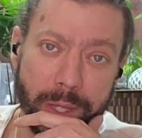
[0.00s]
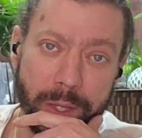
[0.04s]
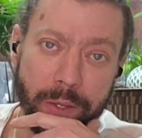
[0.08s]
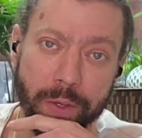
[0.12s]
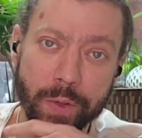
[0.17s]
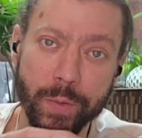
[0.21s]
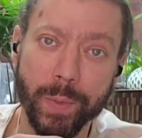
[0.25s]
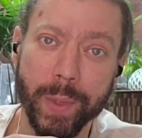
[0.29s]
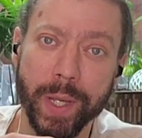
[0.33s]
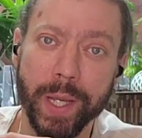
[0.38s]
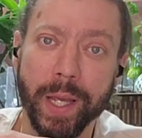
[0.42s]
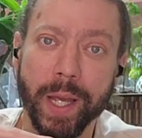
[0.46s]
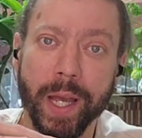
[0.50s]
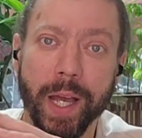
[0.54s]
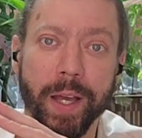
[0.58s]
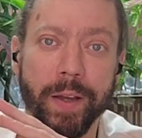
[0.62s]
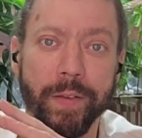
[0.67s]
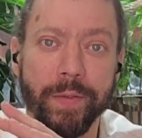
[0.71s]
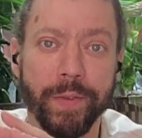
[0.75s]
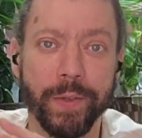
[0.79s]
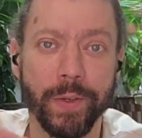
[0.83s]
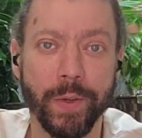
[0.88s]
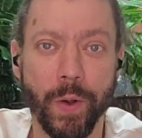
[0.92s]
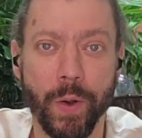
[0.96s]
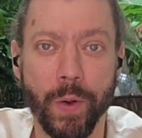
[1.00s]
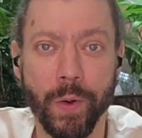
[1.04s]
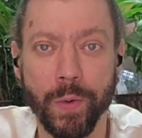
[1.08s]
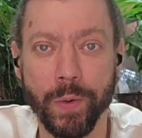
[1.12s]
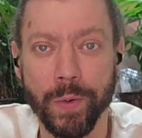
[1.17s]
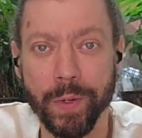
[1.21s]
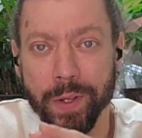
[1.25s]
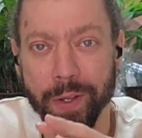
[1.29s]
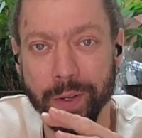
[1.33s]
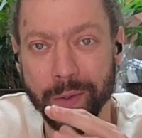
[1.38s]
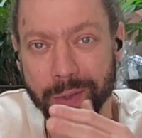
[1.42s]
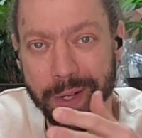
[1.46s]
You may have your
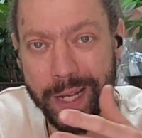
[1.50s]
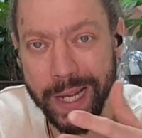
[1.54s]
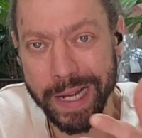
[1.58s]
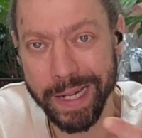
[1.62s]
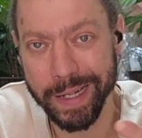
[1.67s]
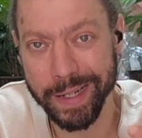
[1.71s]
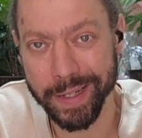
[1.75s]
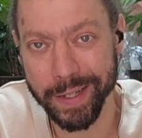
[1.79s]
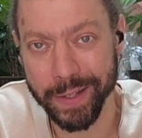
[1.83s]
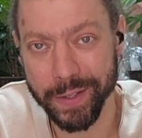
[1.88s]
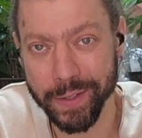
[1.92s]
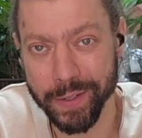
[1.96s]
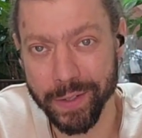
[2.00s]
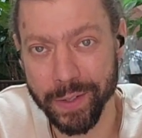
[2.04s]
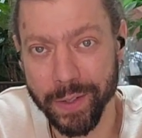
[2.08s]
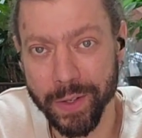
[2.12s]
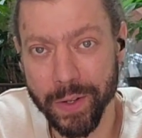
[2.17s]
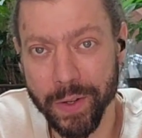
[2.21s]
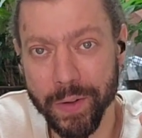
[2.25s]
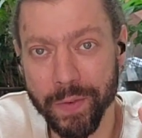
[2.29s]
own uniqueness